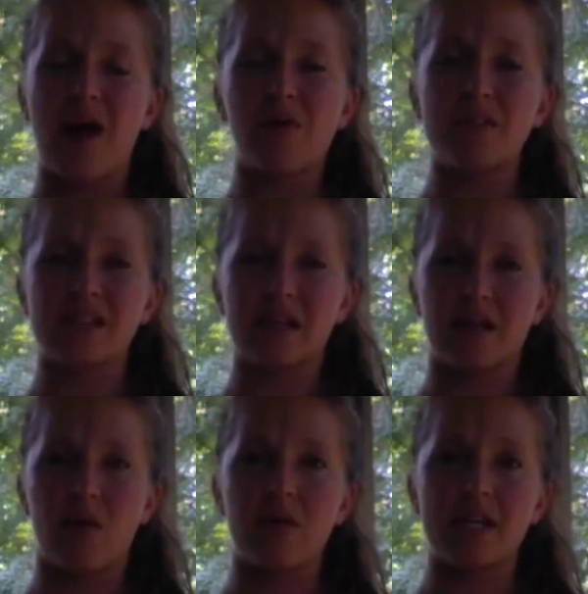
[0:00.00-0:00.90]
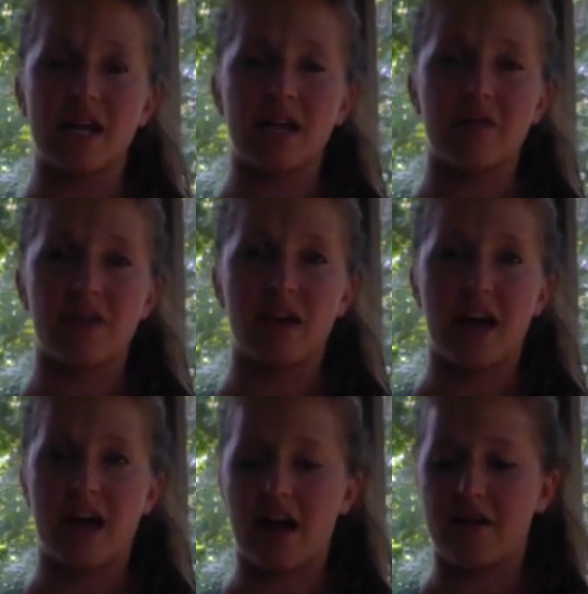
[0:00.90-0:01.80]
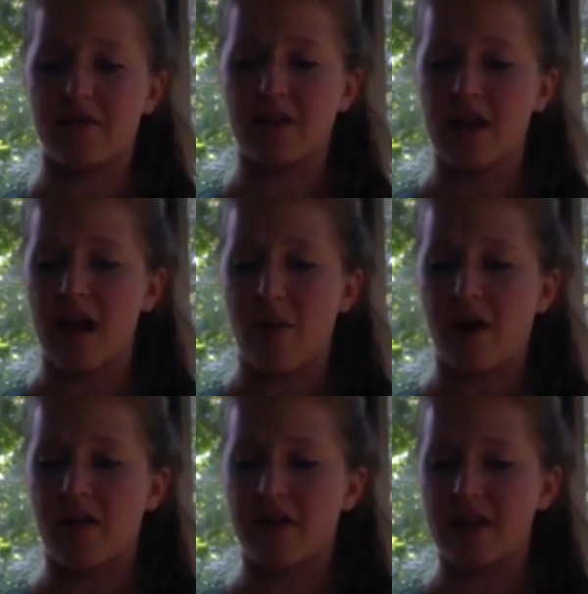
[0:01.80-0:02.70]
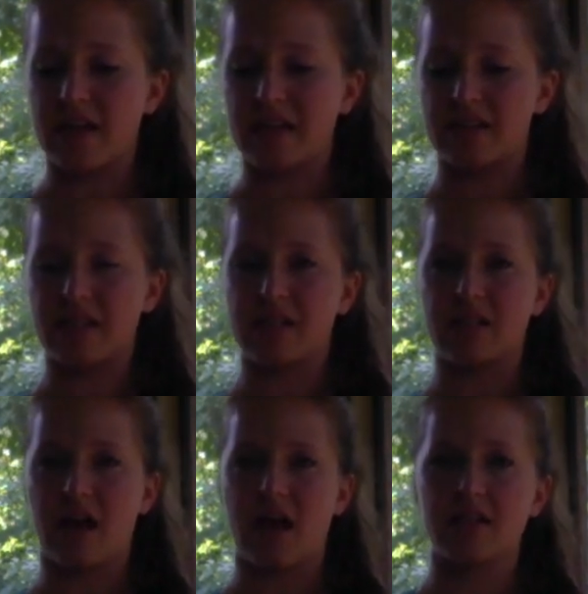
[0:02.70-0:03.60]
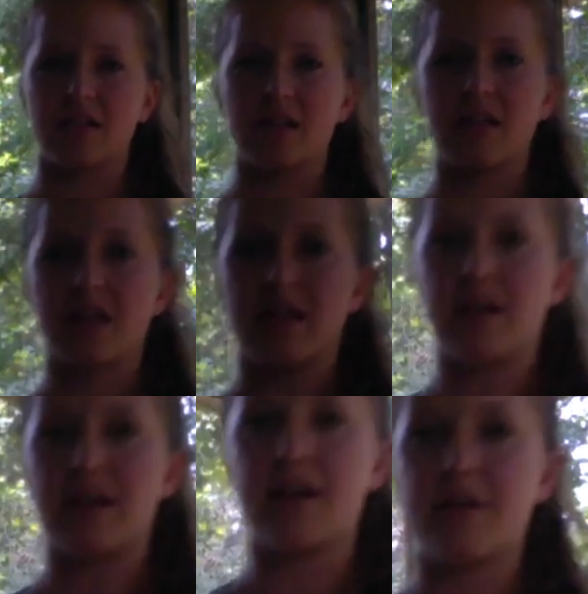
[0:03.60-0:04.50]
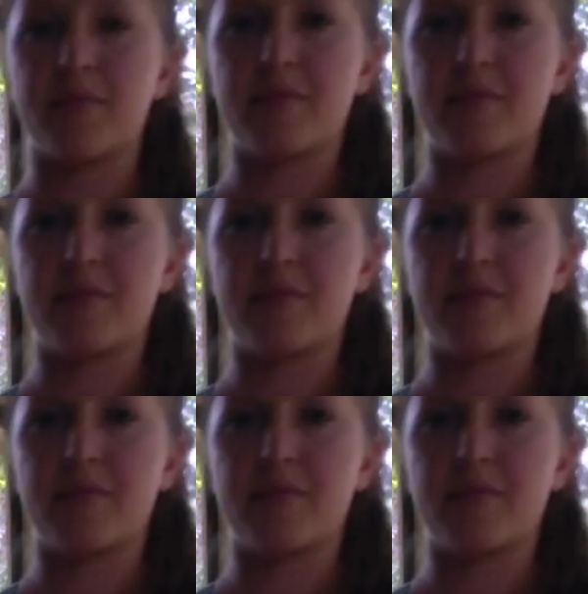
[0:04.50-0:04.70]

will say that the only negative thing I have about this is that the